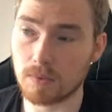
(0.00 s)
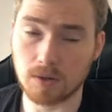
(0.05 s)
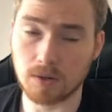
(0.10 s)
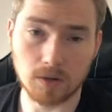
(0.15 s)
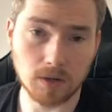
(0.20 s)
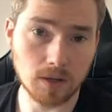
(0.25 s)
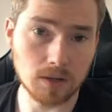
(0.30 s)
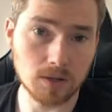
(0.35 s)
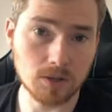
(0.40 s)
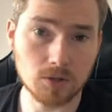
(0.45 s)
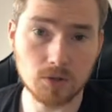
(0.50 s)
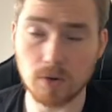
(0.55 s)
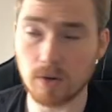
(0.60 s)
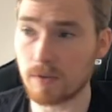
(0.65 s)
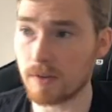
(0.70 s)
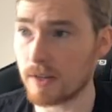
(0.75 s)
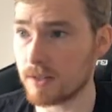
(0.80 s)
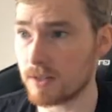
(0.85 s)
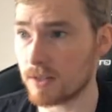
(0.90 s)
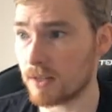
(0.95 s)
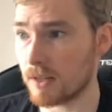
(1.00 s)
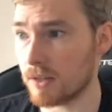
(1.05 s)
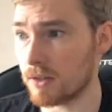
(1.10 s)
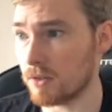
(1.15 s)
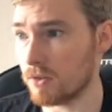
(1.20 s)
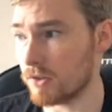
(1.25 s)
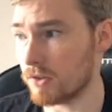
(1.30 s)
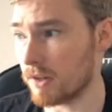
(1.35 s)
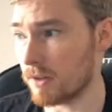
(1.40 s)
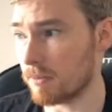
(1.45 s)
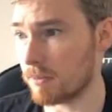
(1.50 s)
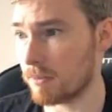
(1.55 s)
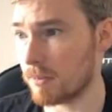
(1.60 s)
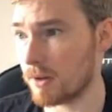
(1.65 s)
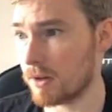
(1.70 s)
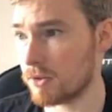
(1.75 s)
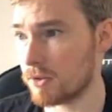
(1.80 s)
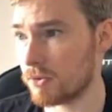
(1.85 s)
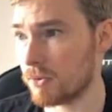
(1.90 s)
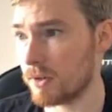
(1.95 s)
Okay, so I've entered that username and
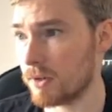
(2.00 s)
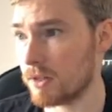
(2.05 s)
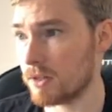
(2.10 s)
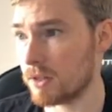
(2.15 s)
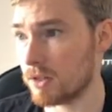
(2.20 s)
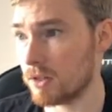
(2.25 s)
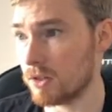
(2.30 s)
password.